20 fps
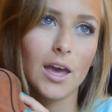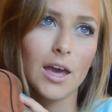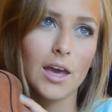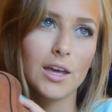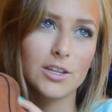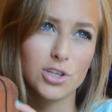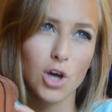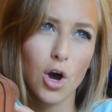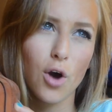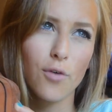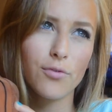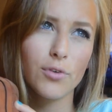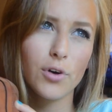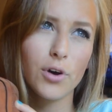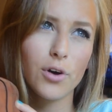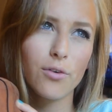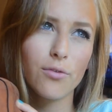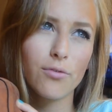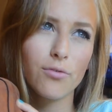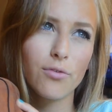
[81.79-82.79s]
it's off
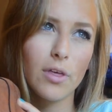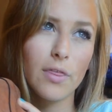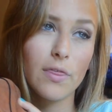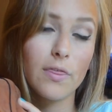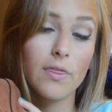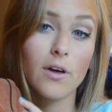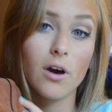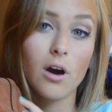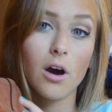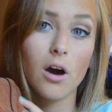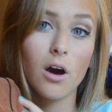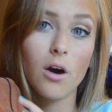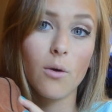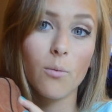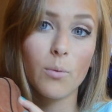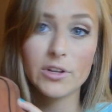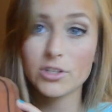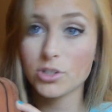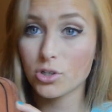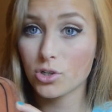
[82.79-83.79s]
of the
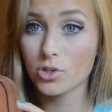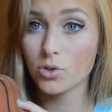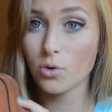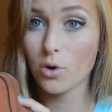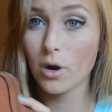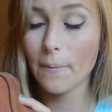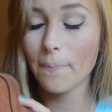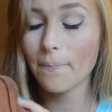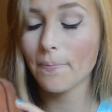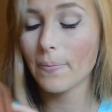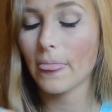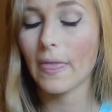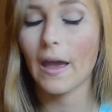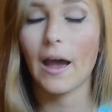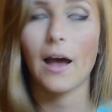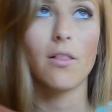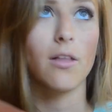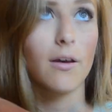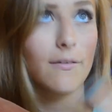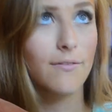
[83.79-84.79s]
Windsor store.
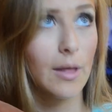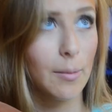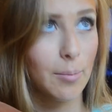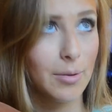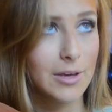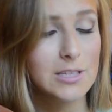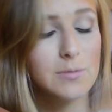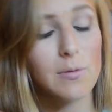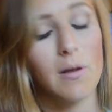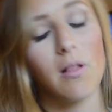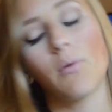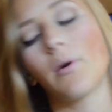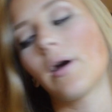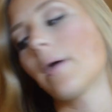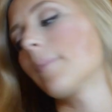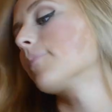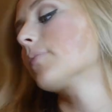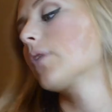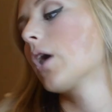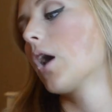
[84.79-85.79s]
I love that place, by the
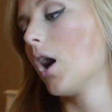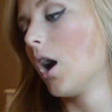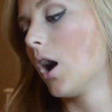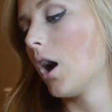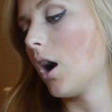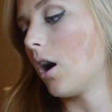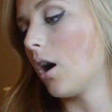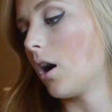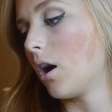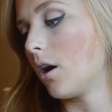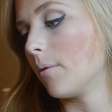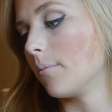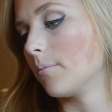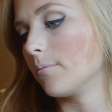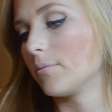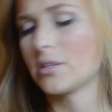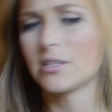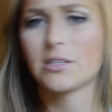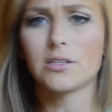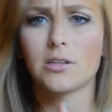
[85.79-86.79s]
way.
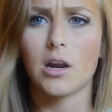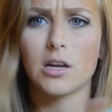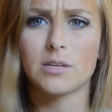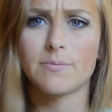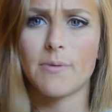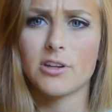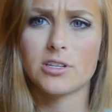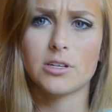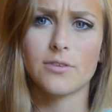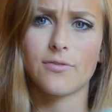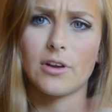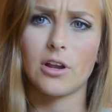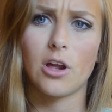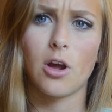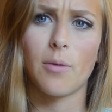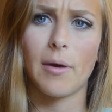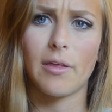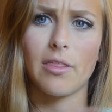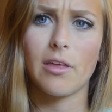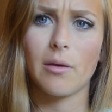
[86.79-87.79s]
Um, this is not a sponsored
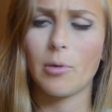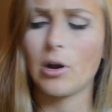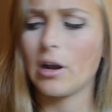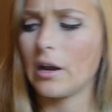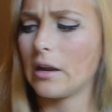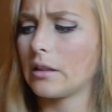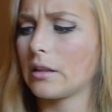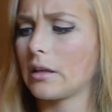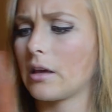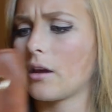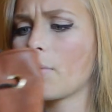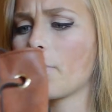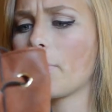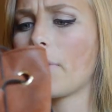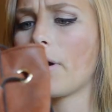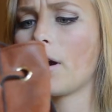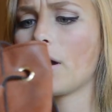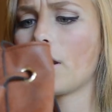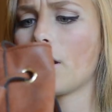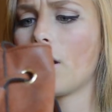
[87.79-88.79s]
video by them or anything,
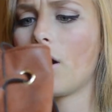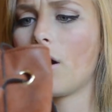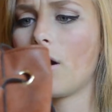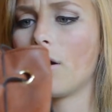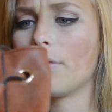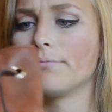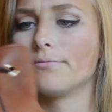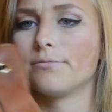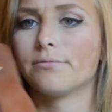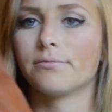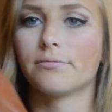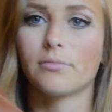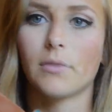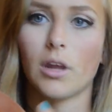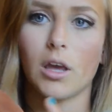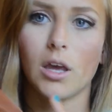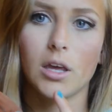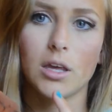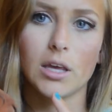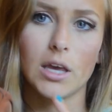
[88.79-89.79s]
but um,
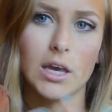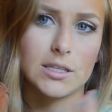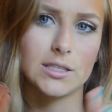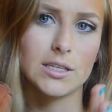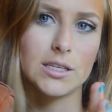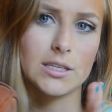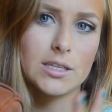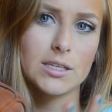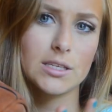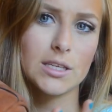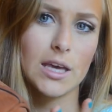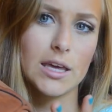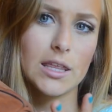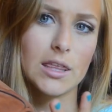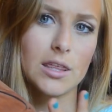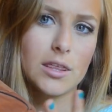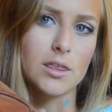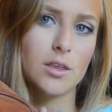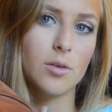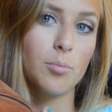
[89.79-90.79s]
yes, this is like
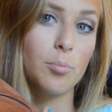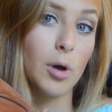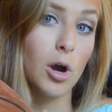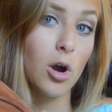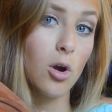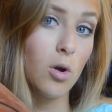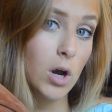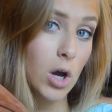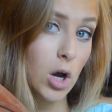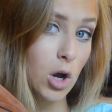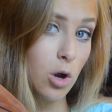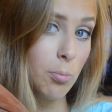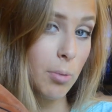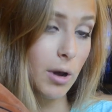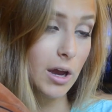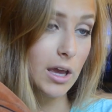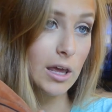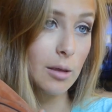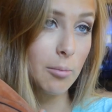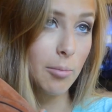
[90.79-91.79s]
the boho
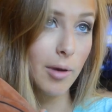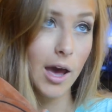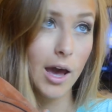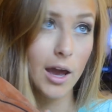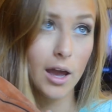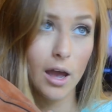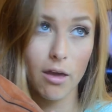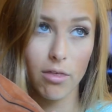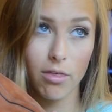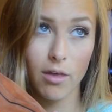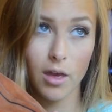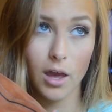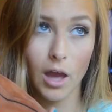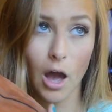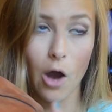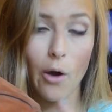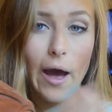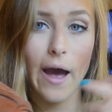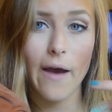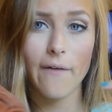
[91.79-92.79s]
bucket bag, I think.
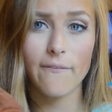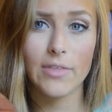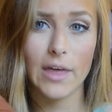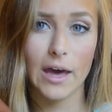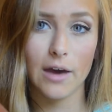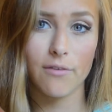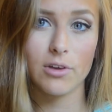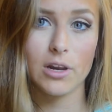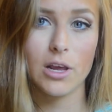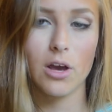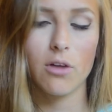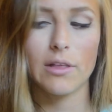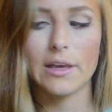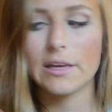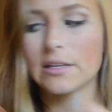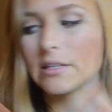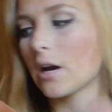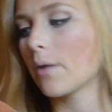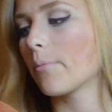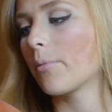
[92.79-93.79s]
I'll have that video
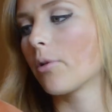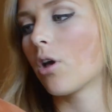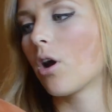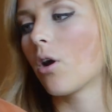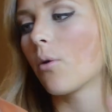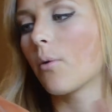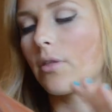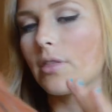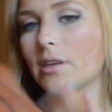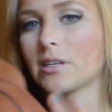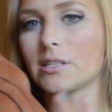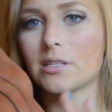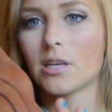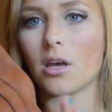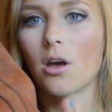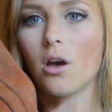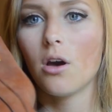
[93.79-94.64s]
linked down below where this